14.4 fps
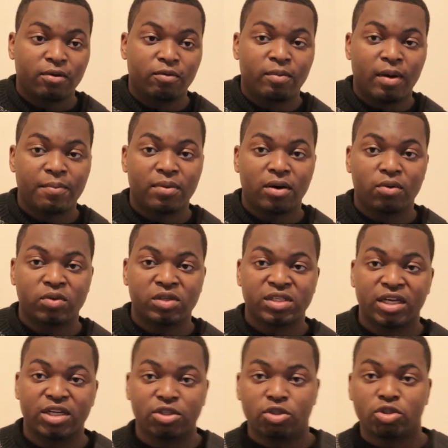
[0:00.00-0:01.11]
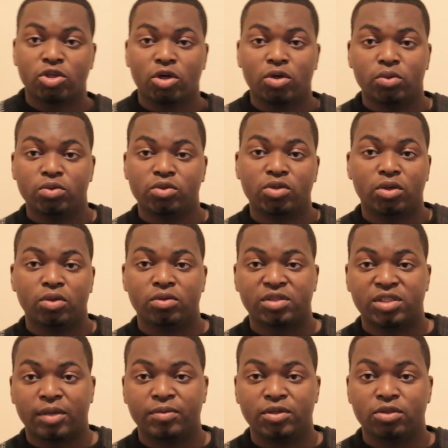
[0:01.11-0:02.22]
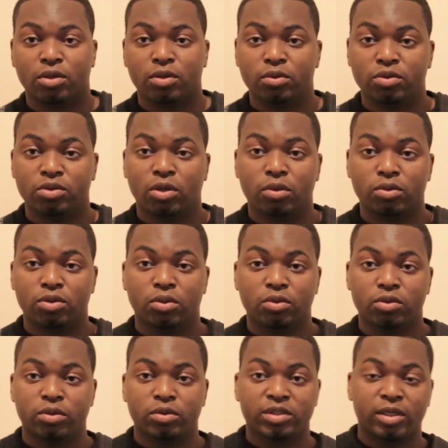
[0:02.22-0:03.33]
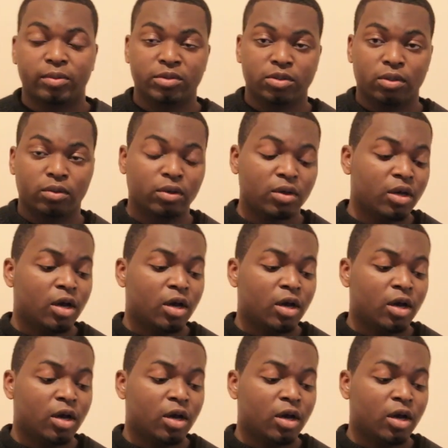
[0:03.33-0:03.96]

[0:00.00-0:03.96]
remember we said it's tone, tone, semitone, tone, tone, tone, semitone.